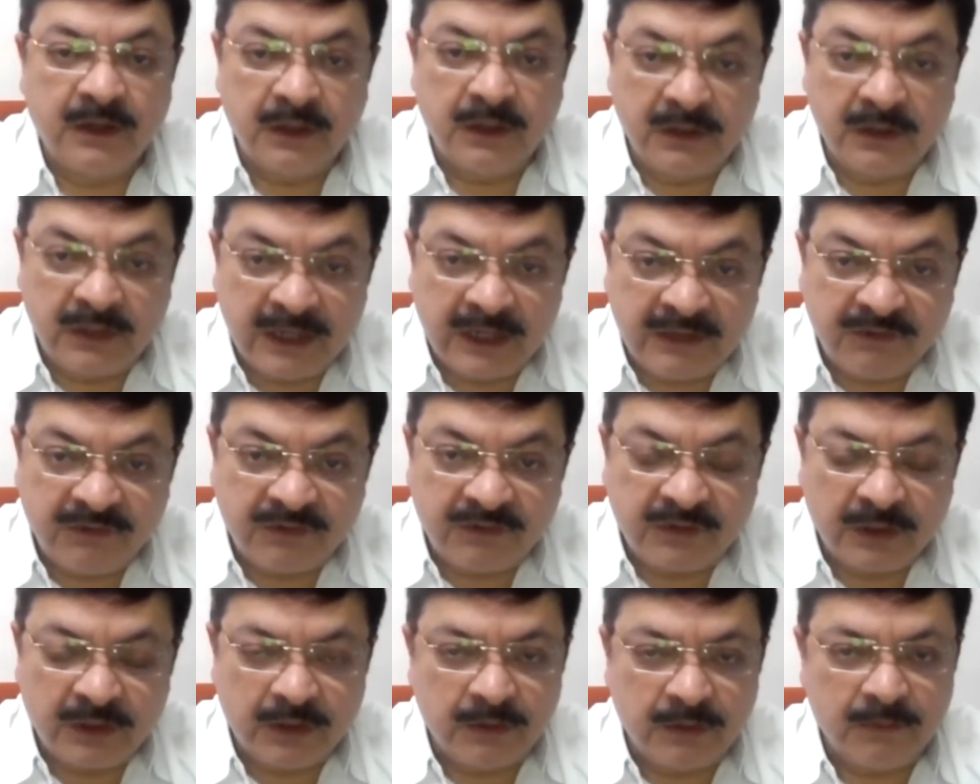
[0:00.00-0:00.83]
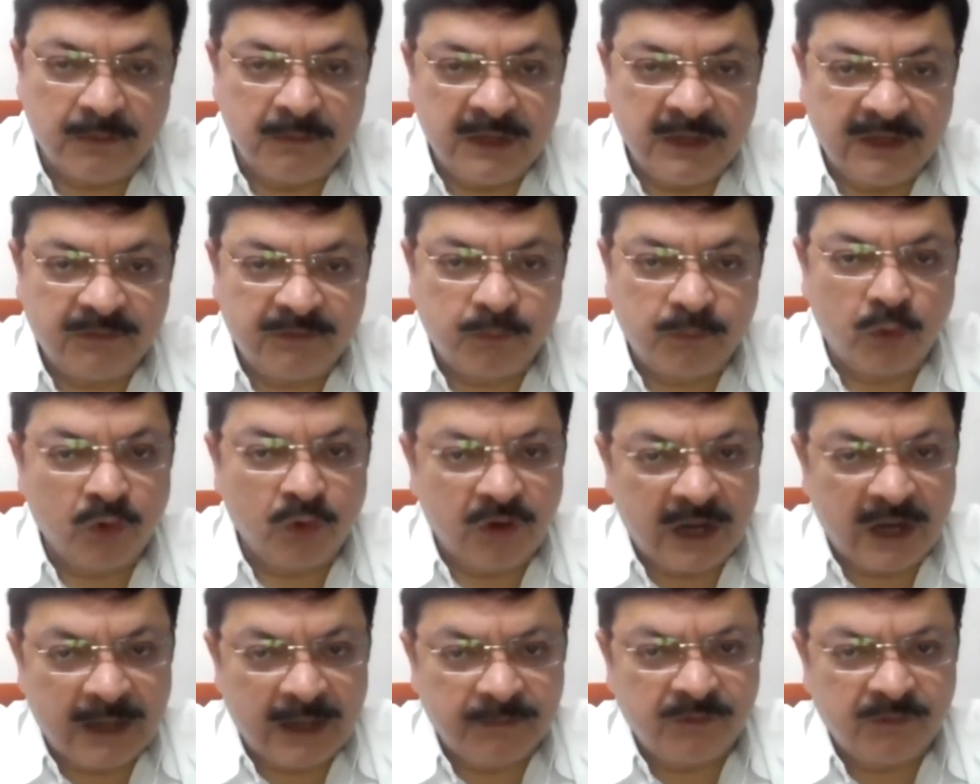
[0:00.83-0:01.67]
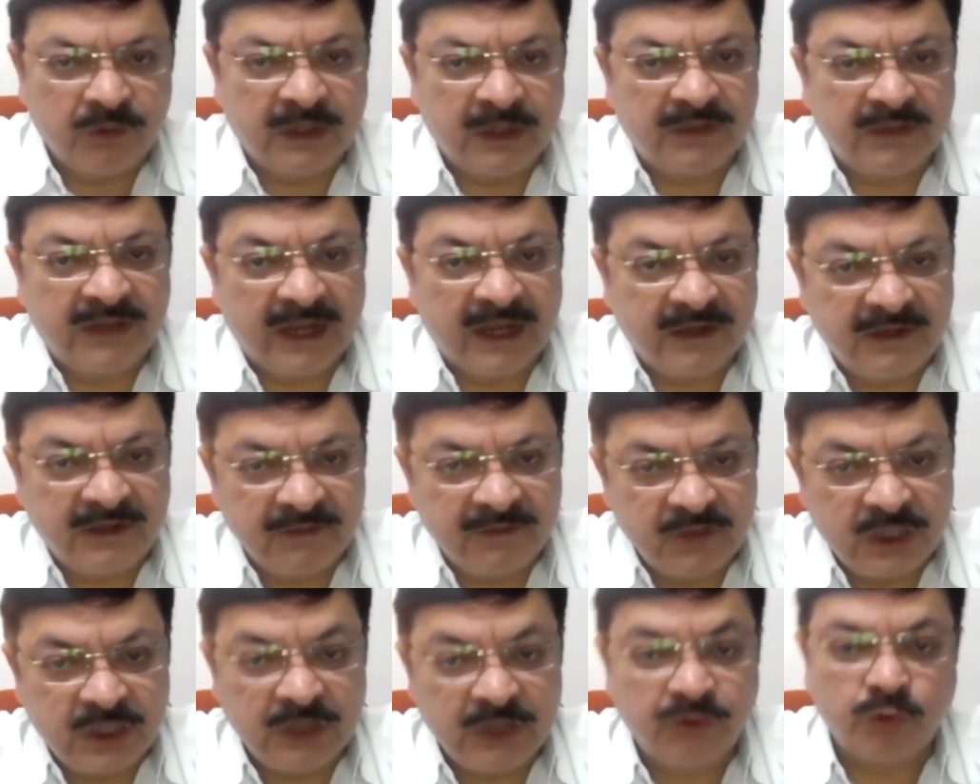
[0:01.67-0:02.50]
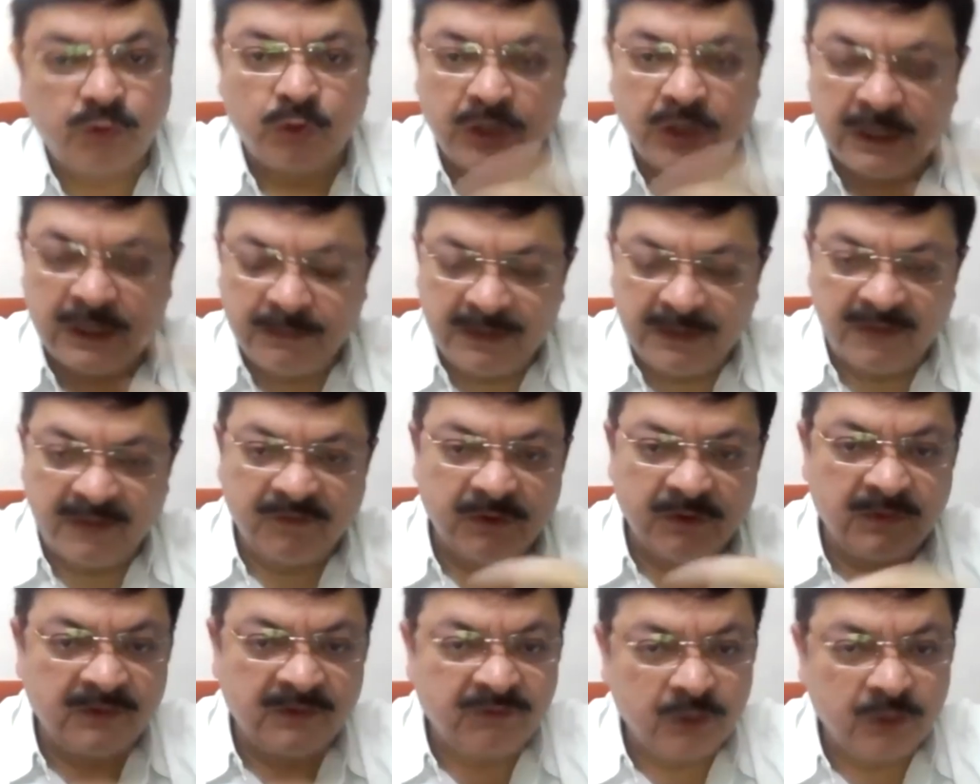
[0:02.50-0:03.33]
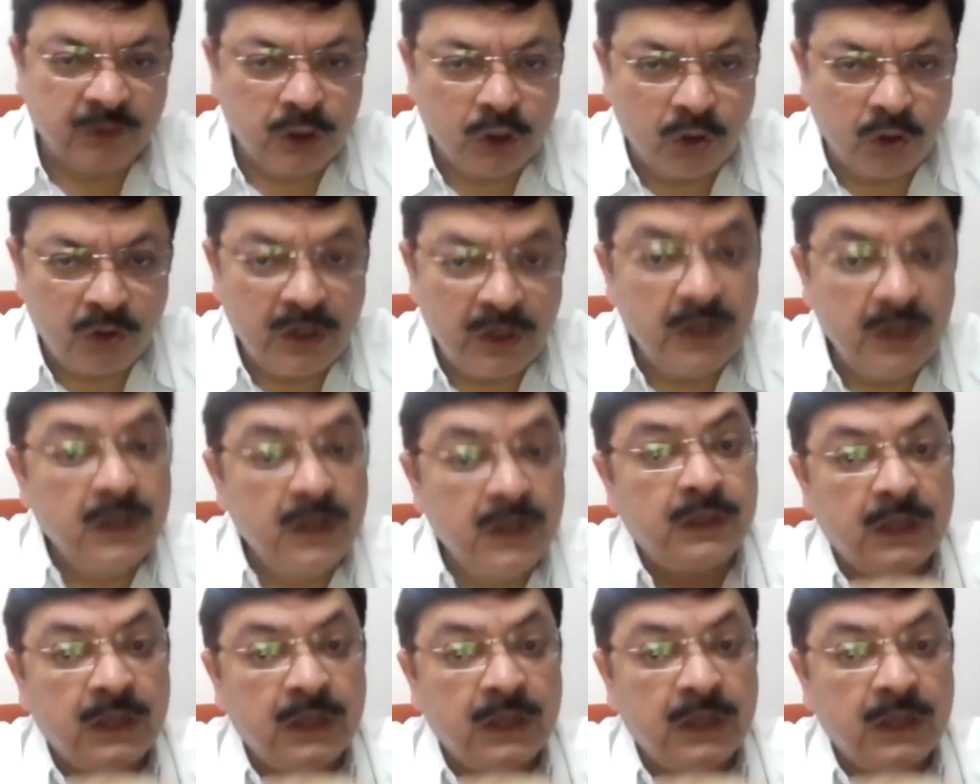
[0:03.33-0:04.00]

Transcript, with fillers: uh, takes, uh, makes programs, does activities to keep everyone secure.